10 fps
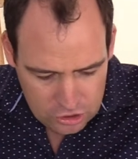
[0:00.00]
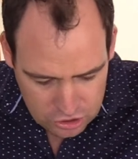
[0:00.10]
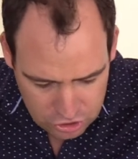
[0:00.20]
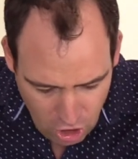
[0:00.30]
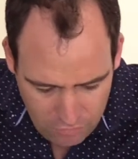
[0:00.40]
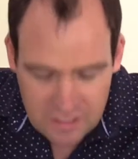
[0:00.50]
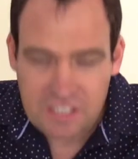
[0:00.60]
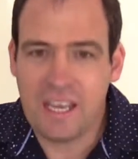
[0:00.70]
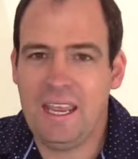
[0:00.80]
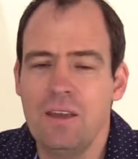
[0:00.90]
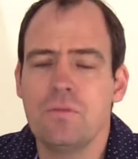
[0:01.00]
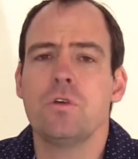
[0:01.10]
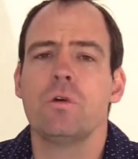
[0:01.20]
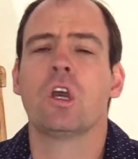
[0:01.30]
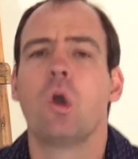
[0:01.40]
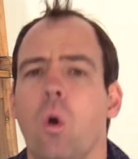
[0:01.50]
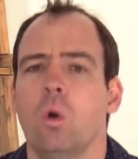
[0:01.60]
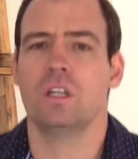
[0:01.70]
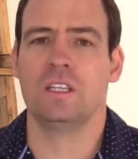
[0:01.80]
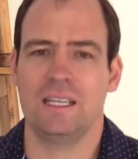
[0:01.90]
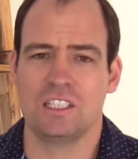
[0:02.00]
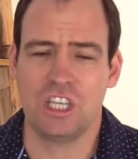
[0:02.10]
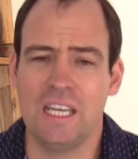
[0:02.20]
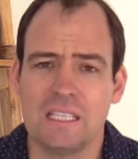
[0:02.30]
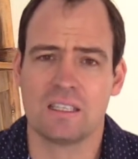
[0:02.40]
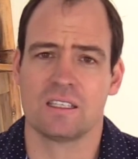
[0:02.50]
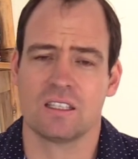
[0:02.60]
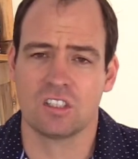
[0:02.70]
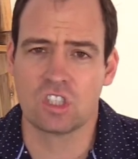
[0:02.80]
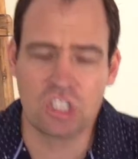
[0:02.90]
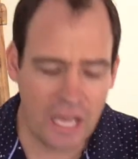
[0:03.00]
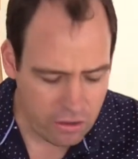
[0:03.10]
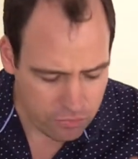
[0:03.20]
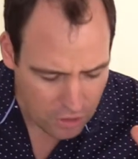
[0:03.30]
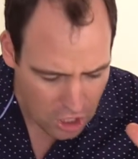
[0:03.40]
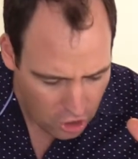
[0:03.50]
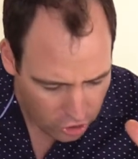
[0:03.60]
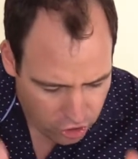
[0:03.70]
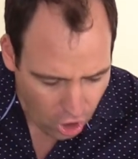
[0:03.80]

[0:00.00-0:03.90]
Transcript: service ever recorded, that Jesus, the Son of